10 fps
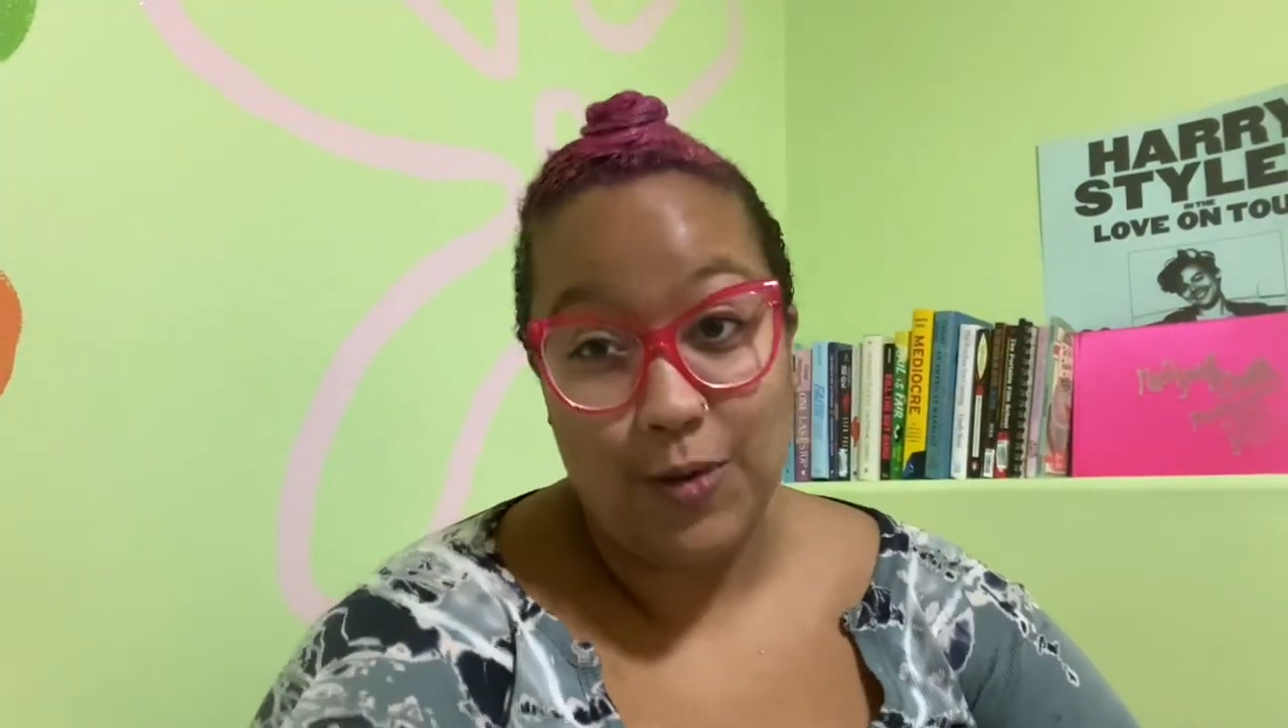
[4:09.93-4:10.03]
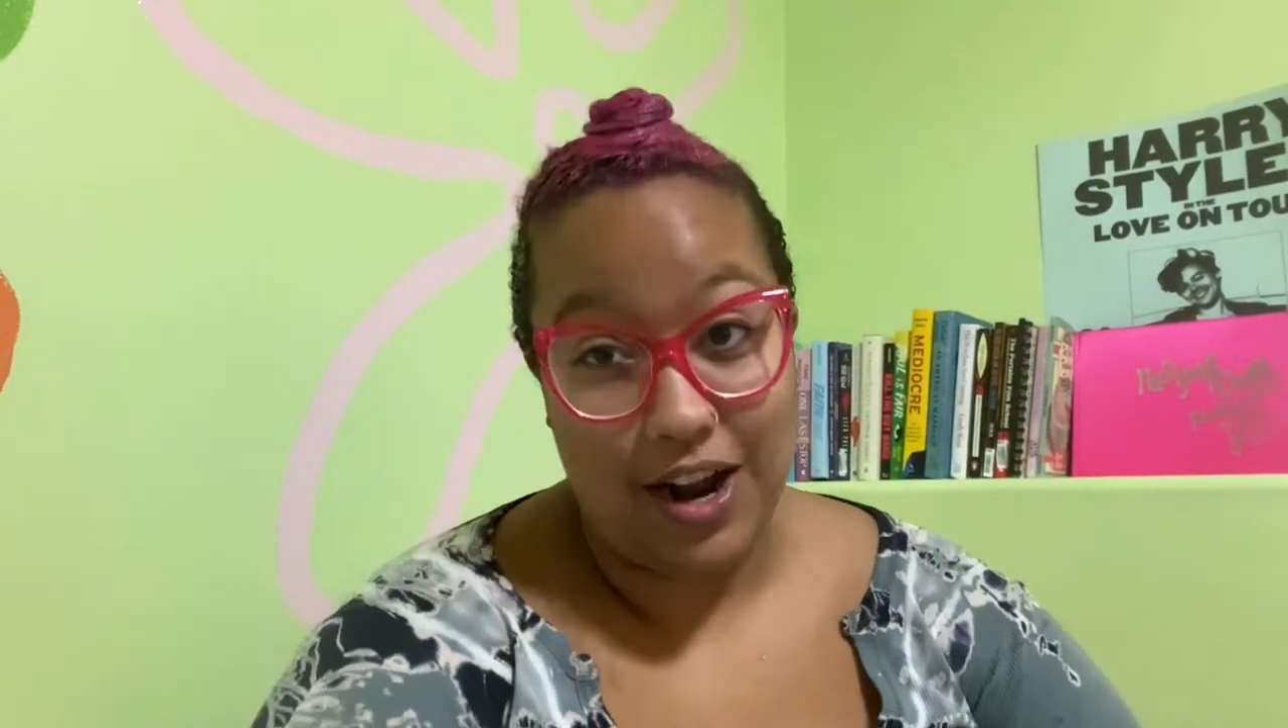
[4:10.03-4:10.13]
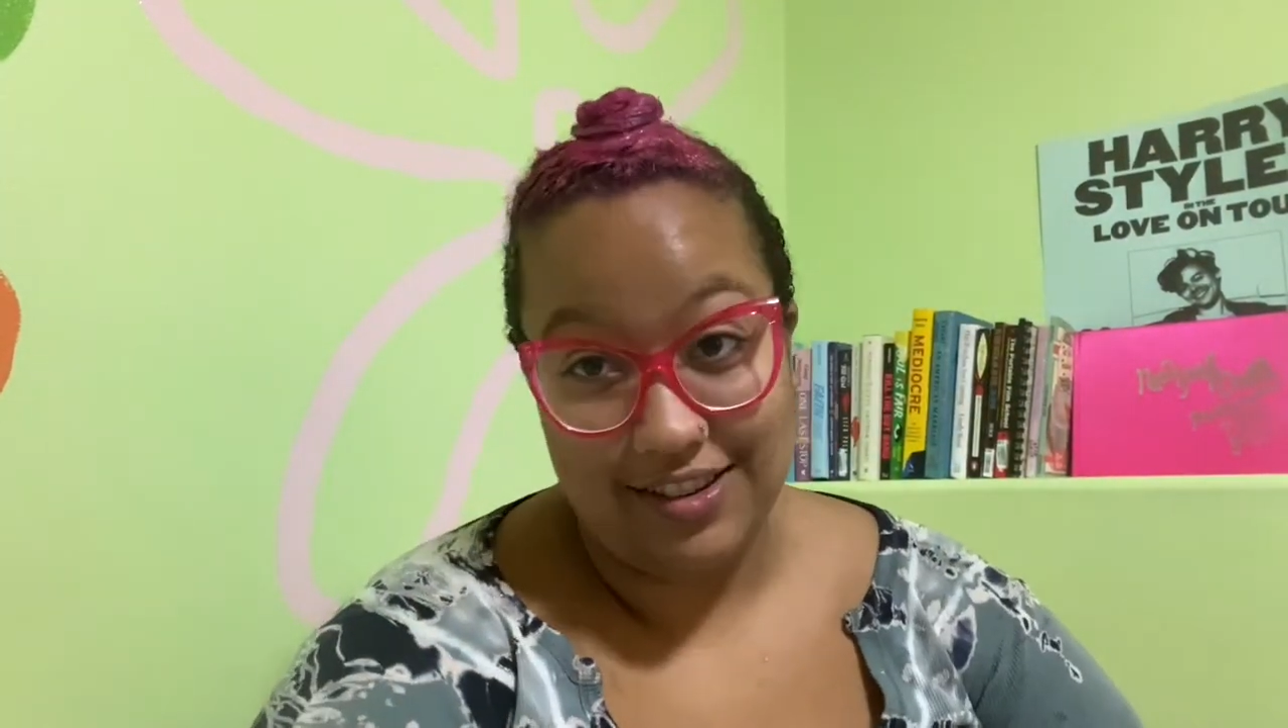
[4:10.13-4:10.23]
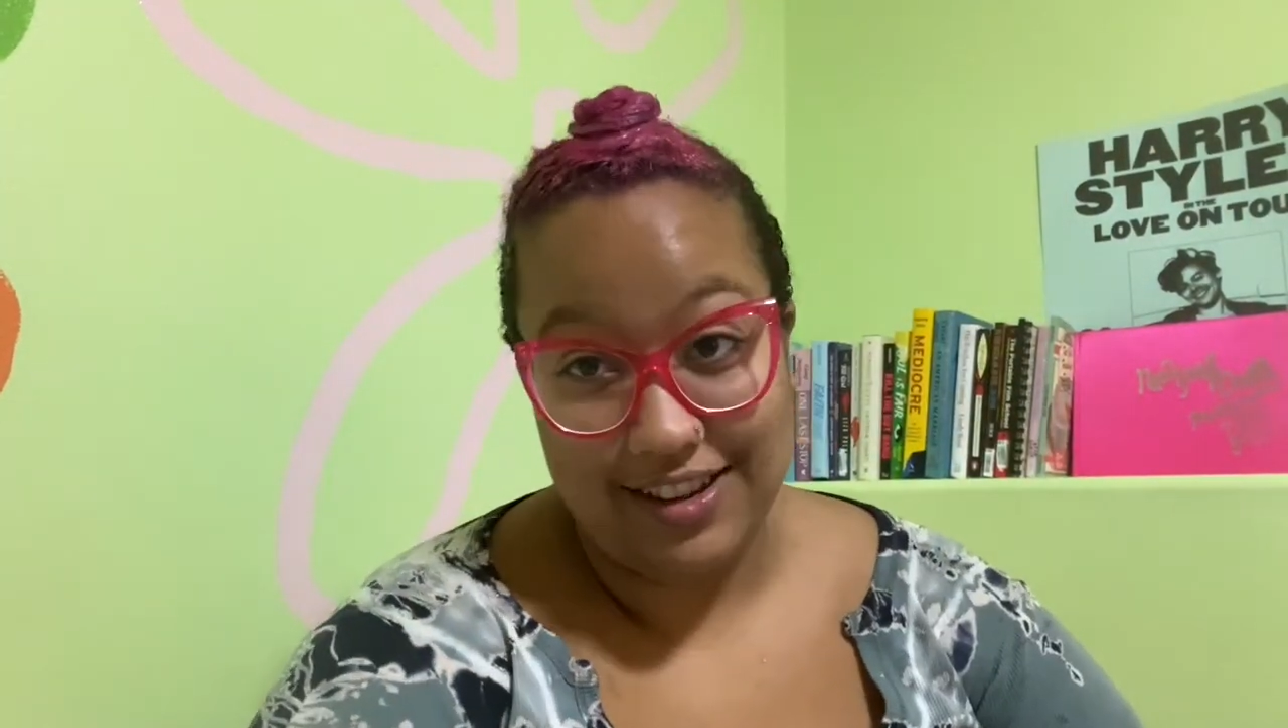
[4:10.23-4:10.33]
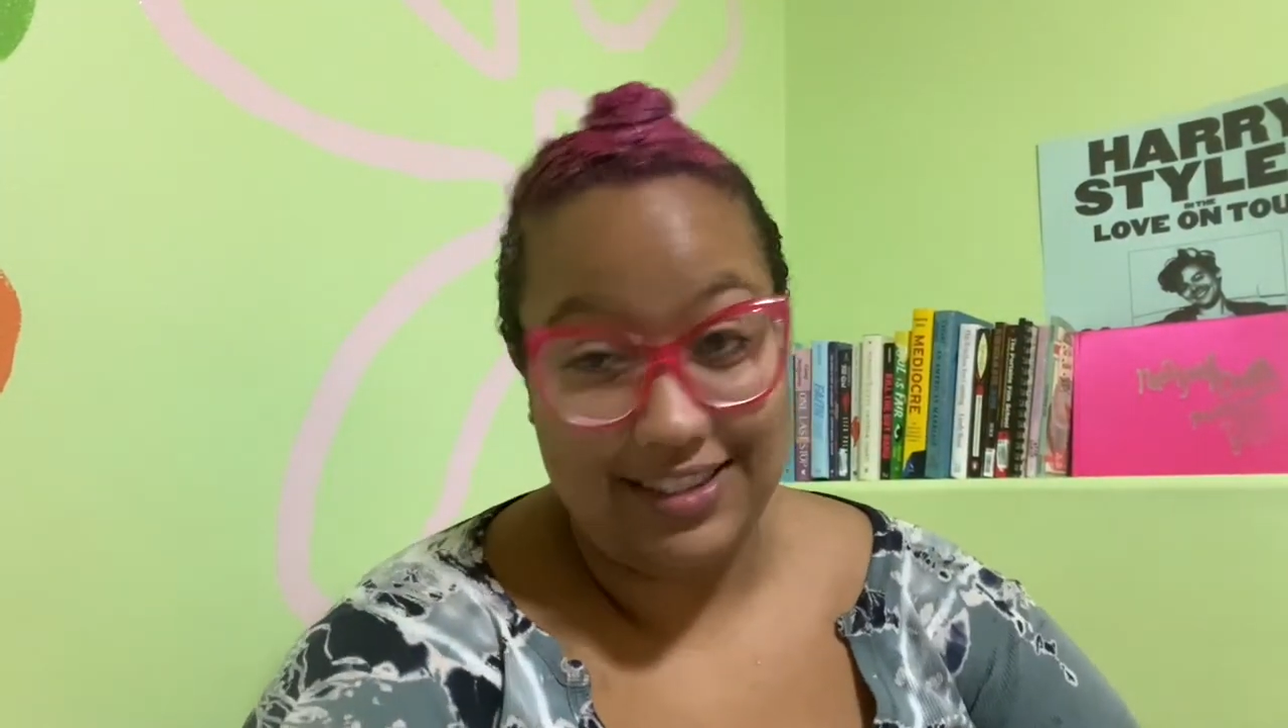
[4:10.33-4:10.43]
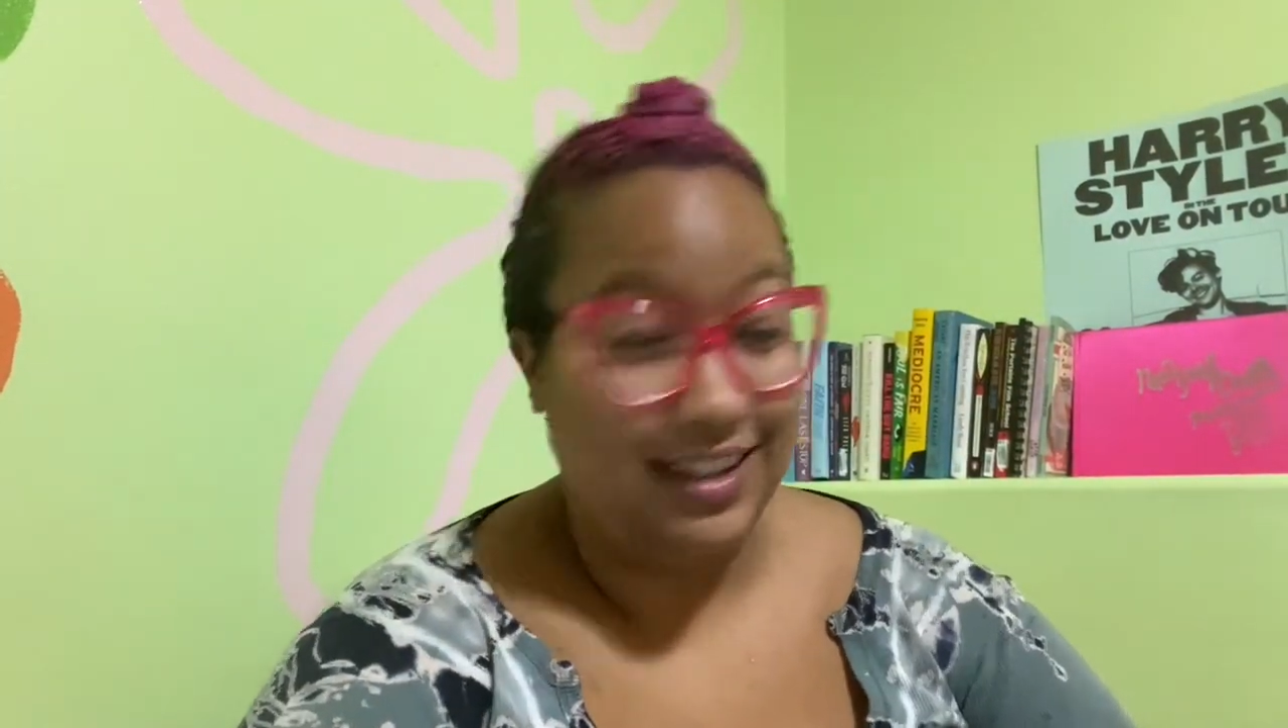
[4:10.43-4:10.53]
watch this,